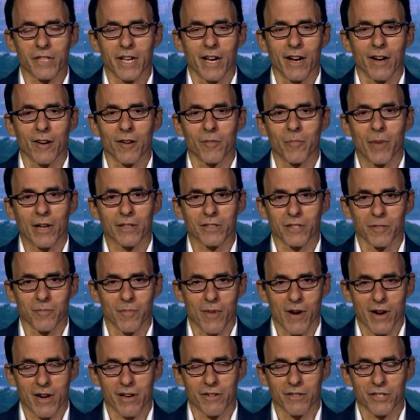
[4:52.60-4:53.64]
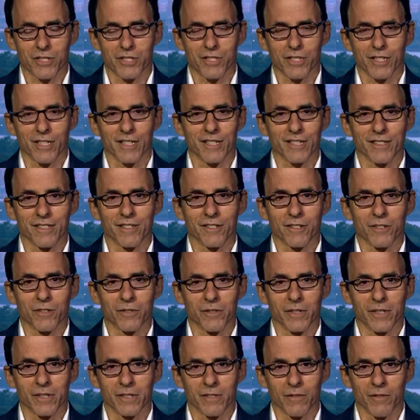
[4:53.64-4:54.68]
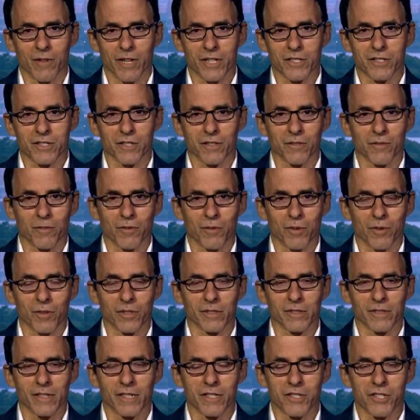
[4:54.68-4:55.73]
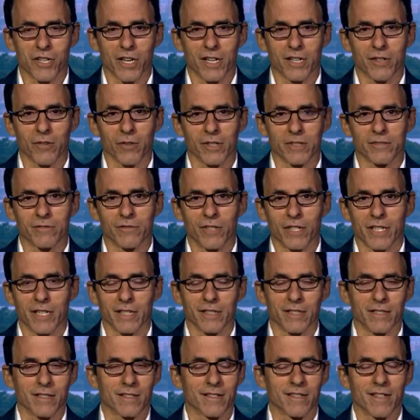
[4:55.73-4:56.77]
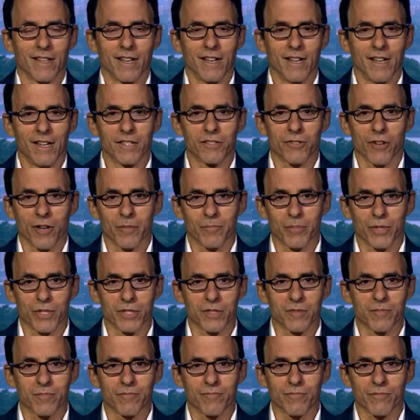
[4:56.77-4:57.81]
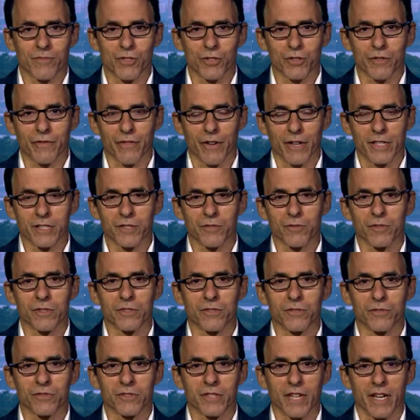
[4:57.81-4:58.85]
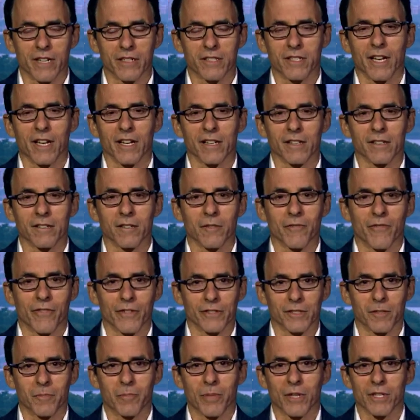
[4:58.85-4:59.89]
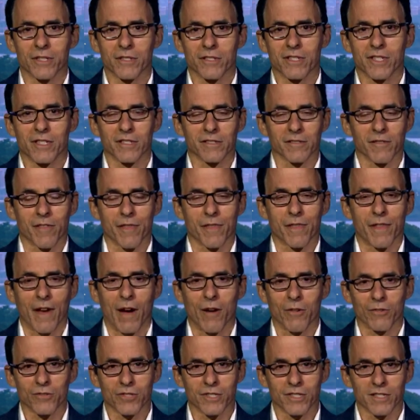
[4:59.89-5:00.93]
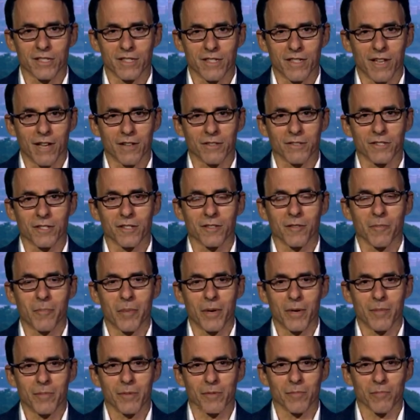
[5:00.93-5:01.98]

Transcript: care about democracy, in the rest of the world in general. And look at Trump is good friends with Duterte in the Philippines, killed thousands and thousands of people,